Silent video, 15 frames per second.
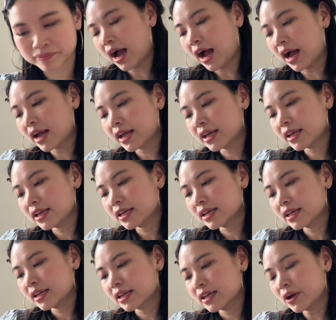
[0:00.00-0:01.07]
I
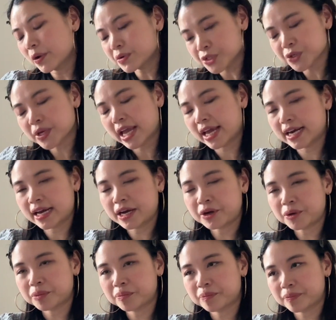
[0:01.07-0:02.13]
also can't
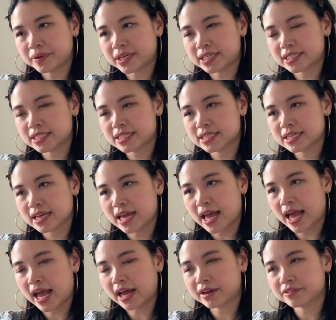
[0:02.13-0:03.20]
help but
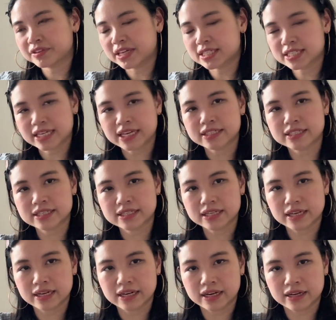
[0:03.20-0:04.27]
have a sense
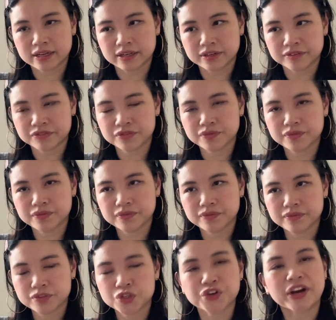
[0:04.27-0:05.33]
of
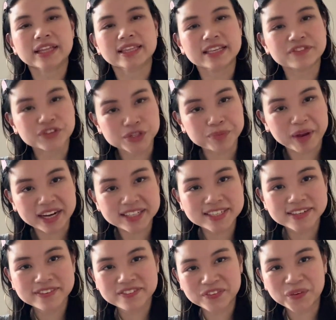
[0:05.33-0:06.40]
strength and respect
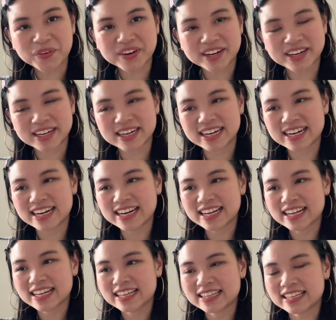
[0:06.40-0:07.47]
for
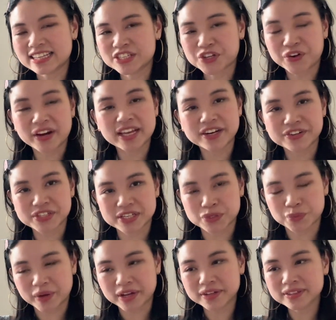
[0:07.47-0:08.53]
these creators as
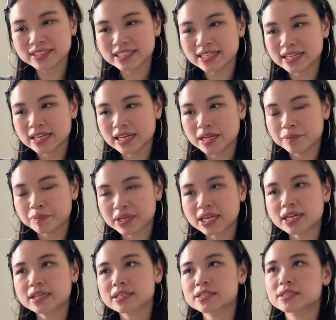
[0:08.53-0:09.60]
well,
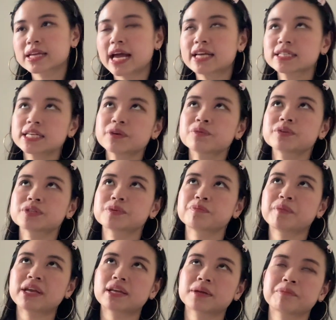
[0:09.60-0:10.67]
because as I was
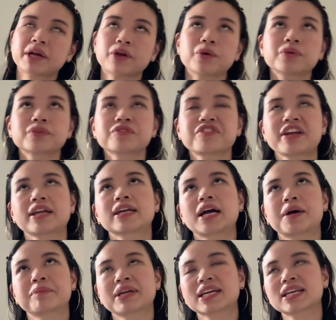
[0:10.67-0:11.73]
making my own fan
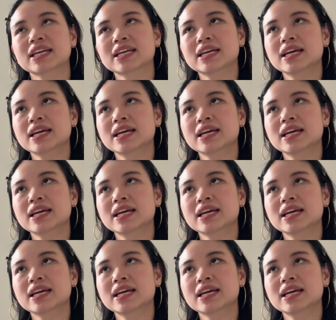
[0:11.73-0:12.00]
comic,